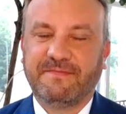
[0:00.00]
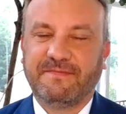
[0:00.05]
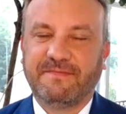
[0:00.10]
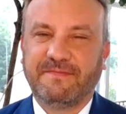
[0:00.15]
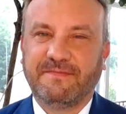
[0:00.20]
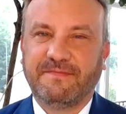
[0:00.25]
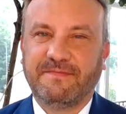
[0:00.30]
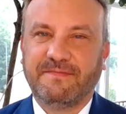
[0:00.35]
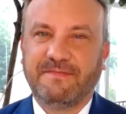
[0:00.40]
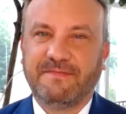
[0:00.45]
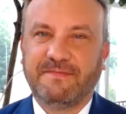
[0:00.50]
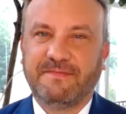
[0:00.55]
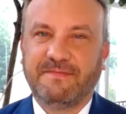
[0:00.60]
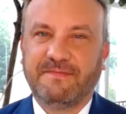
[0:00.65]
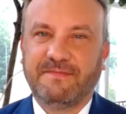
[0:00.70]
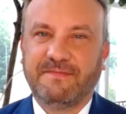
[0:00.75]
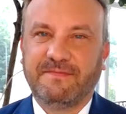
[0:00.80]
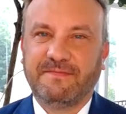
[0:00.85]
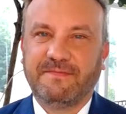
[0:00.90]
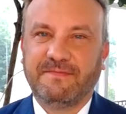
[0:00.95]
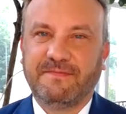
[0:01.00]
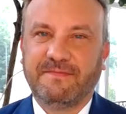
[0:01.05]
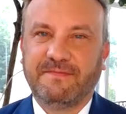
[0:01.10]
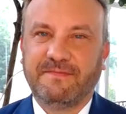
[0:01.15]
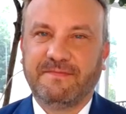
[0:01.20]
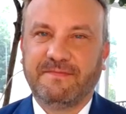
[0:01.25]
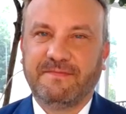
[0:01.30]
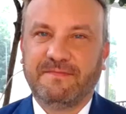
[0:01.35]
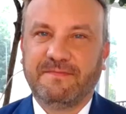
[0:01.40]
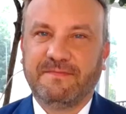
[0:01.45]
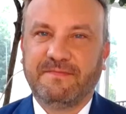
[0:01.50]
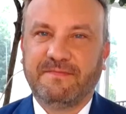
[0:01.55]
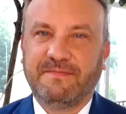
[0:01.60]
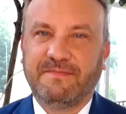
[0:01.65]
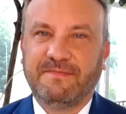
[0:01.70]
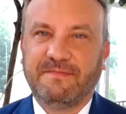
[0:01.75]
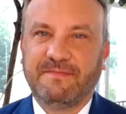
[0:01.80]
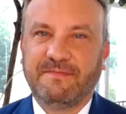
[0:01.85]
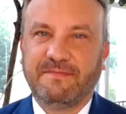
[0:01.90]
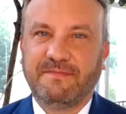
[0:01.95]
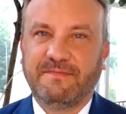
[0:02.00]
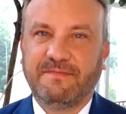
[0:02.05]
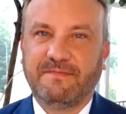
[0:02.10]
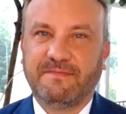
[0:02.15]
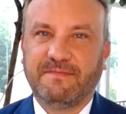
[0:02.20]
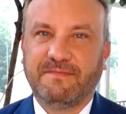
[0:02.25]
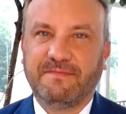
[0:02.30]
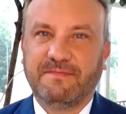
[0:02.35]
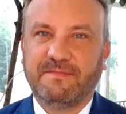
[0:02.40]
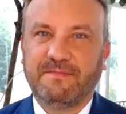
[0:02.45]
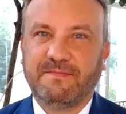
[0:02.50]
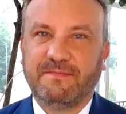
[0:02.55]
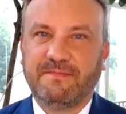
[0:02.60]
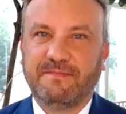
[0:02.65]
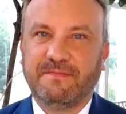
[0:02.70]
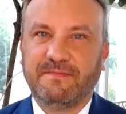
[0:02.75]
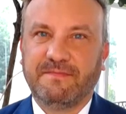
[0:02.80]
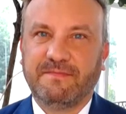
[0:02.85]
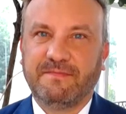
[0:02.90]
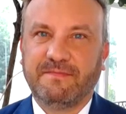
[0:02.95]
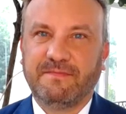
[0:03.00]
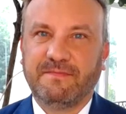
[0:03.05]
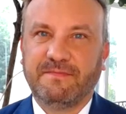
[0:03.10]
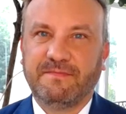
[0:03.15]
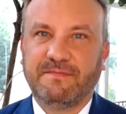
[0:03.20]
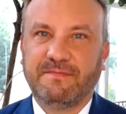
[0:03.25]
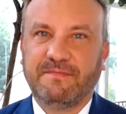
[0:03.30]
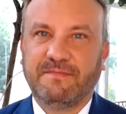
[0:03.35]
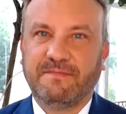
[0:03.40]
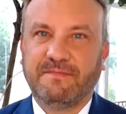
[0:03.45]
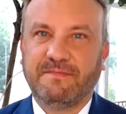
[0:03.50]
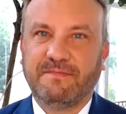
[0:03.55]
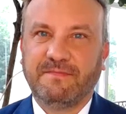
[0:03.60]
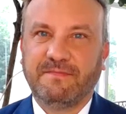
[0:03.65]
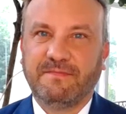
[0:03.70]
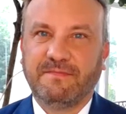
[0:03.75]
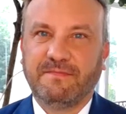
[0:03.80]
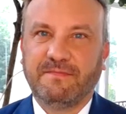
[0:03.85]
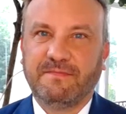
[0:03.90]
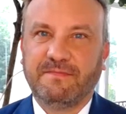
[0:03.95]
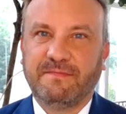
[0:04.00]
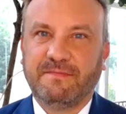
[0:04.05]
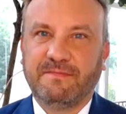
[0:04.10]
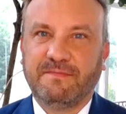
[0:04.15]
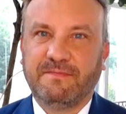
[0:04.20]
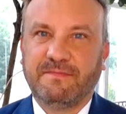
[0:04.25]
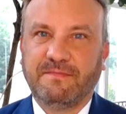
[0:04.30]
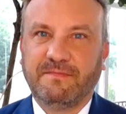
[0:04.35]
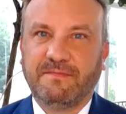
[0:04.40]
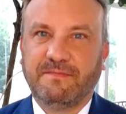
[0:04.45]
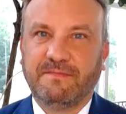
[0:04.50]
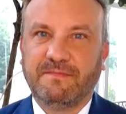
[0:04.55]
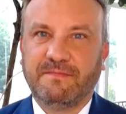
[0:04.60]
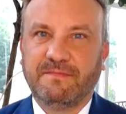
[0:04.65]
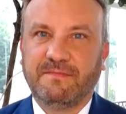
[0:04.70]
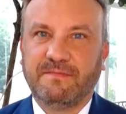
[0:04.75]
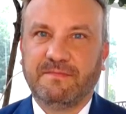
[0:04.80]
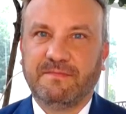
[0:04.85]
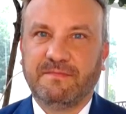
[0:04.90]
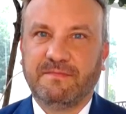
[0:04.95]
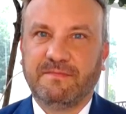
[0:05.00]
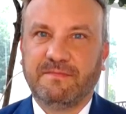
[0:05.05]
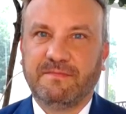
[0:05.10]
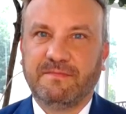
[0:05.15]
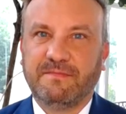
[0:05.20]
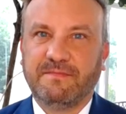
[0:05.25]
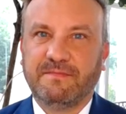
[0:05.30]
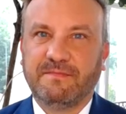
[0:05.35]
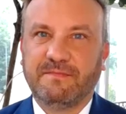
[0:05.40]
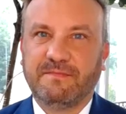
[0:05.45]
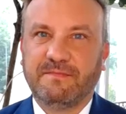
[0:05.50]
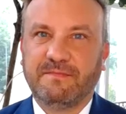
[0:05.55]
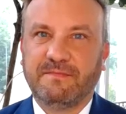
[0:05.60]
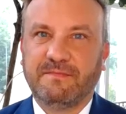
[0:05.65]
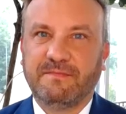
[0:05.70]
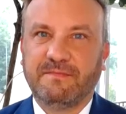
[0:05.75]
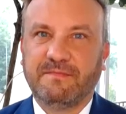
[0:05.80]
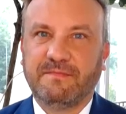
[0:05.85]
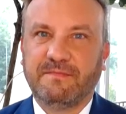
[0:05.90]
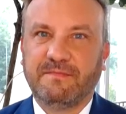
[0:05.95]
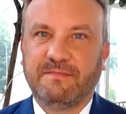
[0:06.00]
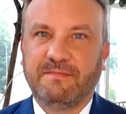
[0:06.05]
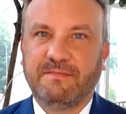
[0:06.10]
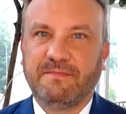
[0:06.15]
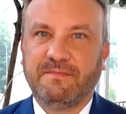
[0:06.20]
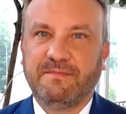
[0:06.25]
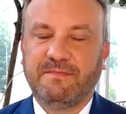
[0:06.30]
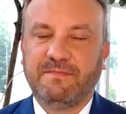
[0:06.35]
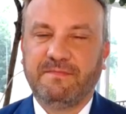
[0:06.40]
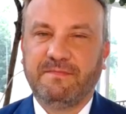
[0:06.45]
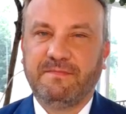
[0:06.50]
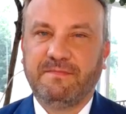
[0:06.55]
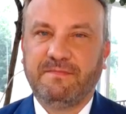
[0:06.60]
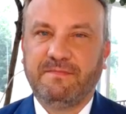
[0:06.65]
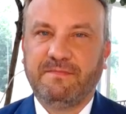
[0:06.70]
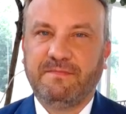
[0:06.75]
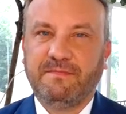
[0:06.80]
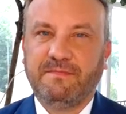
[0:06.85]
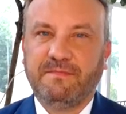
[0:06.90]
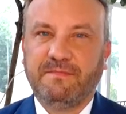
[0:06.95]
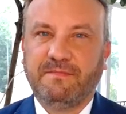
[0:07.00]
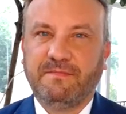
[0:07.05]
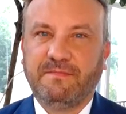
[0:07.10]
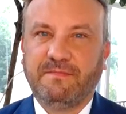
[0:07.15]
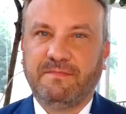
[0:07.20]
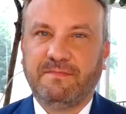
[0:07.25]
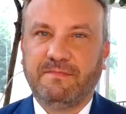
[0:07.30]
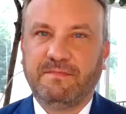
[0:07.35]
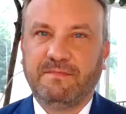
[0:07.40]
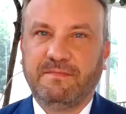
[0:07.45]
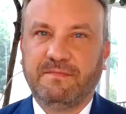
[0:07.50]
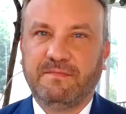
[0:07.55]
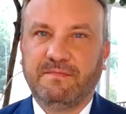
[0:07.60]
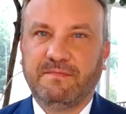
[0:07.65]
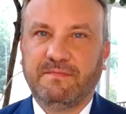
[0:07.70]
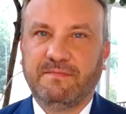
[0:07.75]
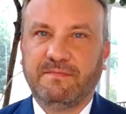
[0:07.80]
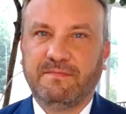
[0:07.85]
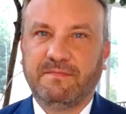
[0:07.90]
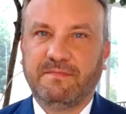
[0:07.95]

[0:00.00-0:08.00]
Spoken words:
(silent)